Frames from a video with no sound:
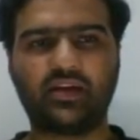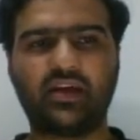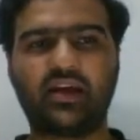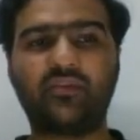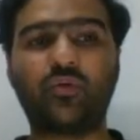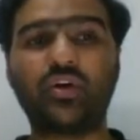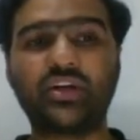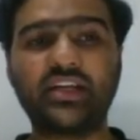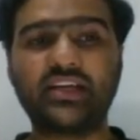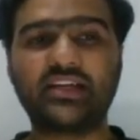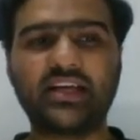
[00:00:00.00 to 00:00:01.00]
I've
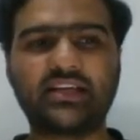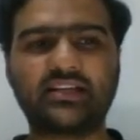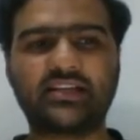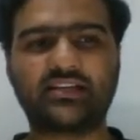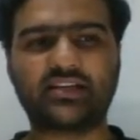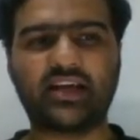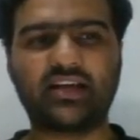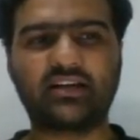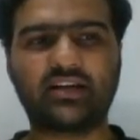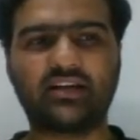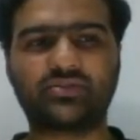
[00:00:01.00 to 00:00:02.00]
already created a
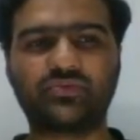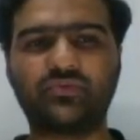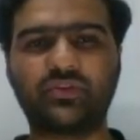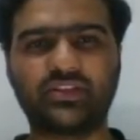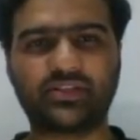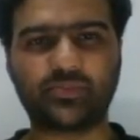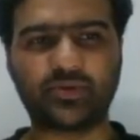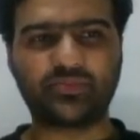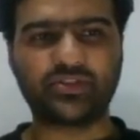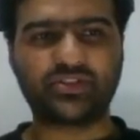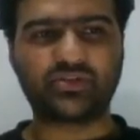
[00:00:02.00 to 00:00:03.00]
trial classroom for this
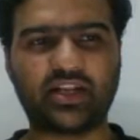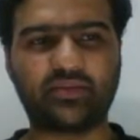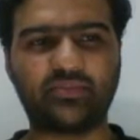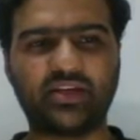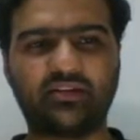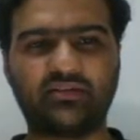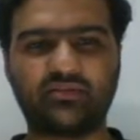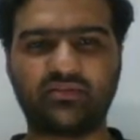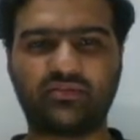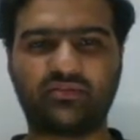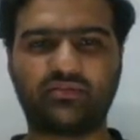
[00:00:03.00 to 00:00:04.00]
purpose, so me
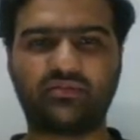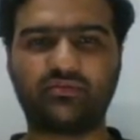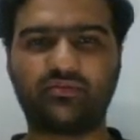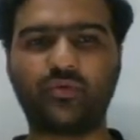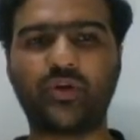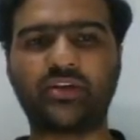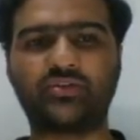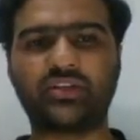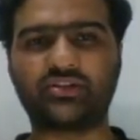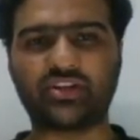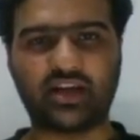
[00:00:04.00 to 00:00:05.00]
go into
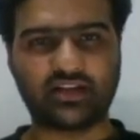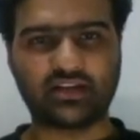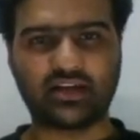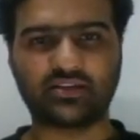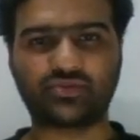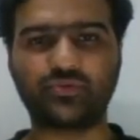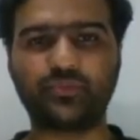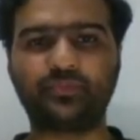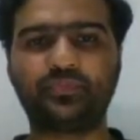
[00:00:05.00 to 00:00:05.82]
the trial classroom.